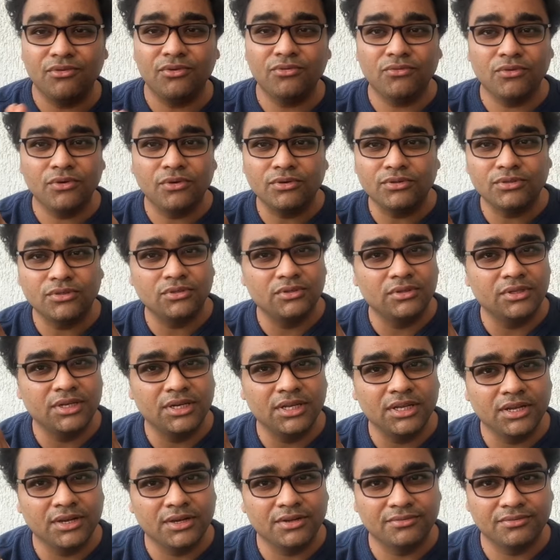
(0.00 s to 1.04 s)
you focus on the
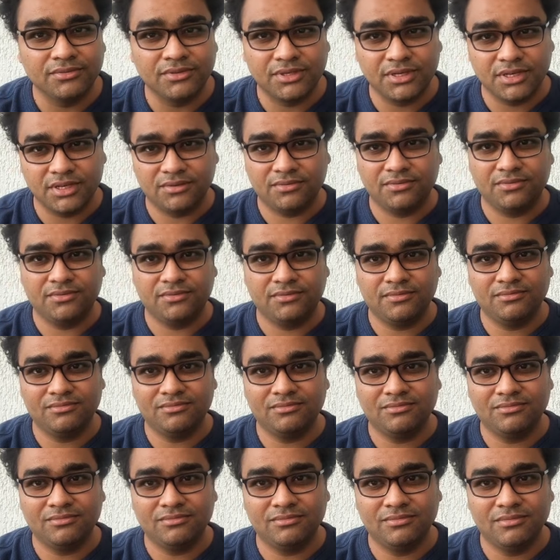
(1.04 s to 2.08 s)
negative stuff
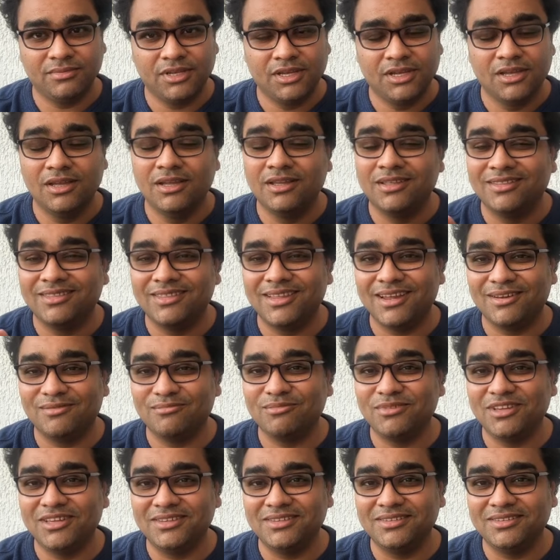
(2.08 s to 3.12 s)
that
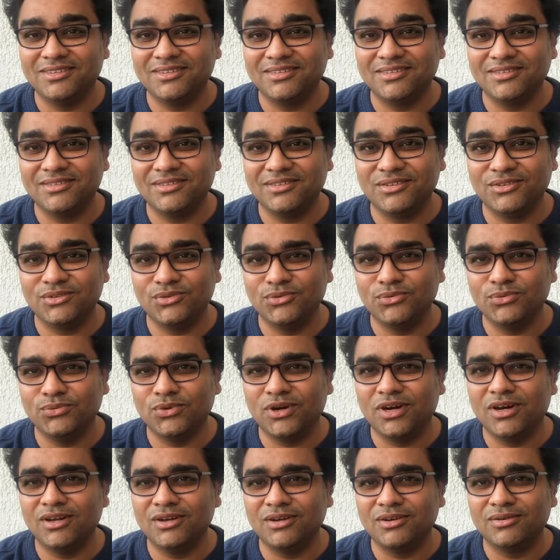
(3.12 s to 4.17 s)
means you
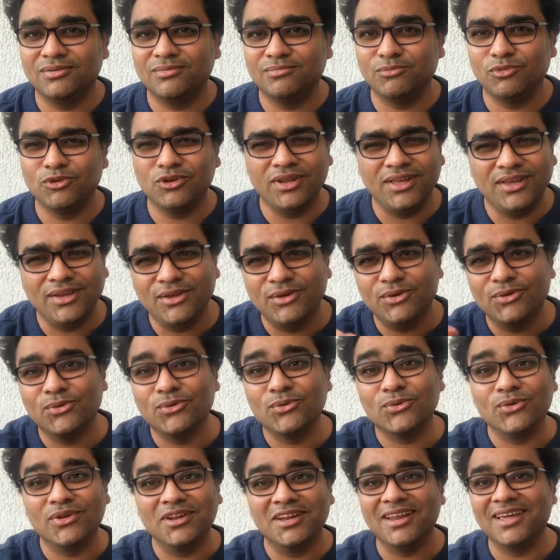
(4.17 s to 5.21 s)
are pulling your
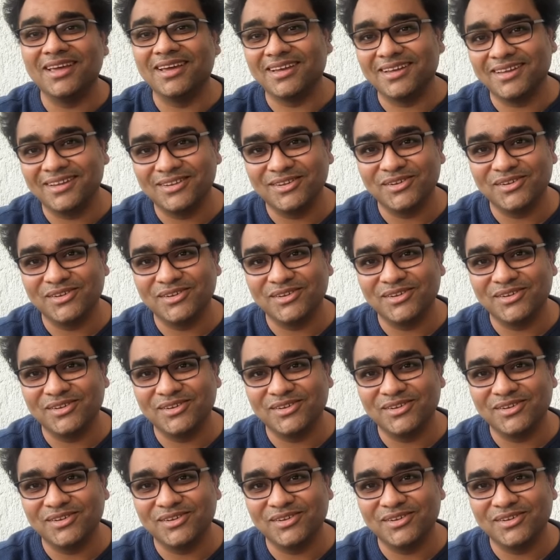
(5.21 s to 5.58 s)
own leg